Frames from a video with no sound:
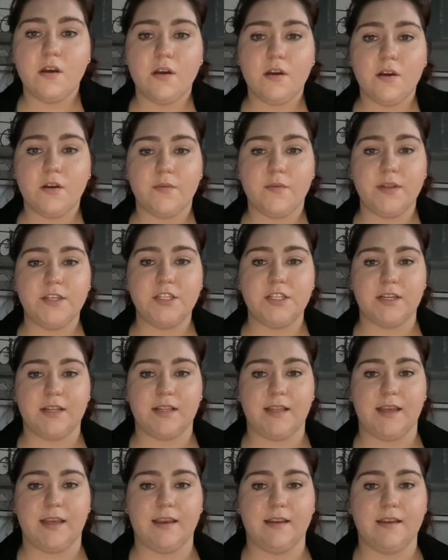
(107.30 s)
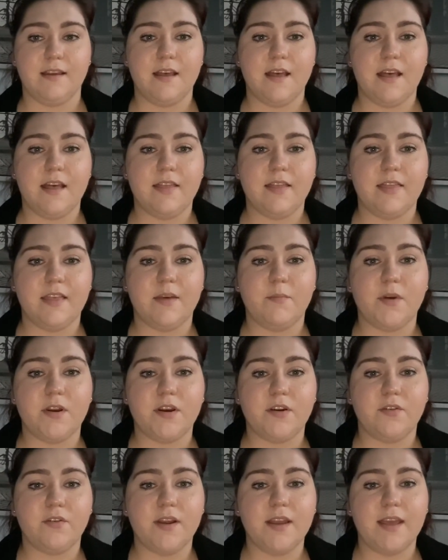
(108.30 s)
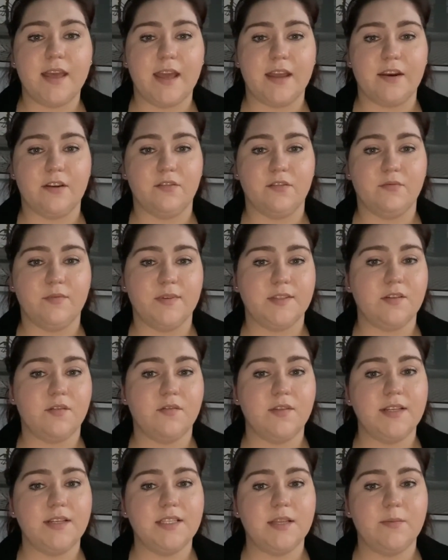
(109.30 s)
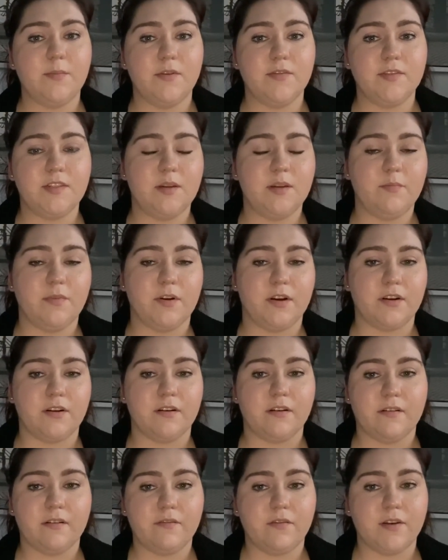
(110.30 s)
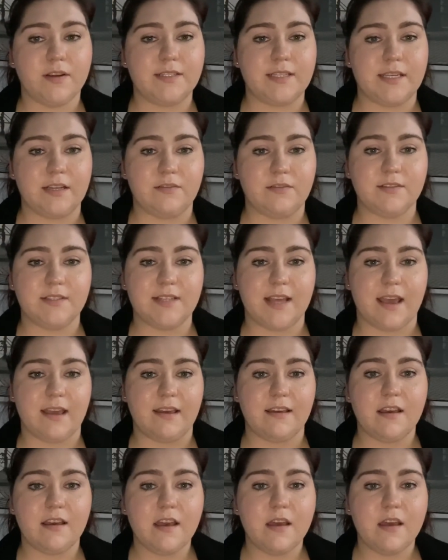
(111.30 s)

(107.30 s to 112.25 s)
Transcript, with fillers: Originally, the menorah candle was only supposed to burn for a single day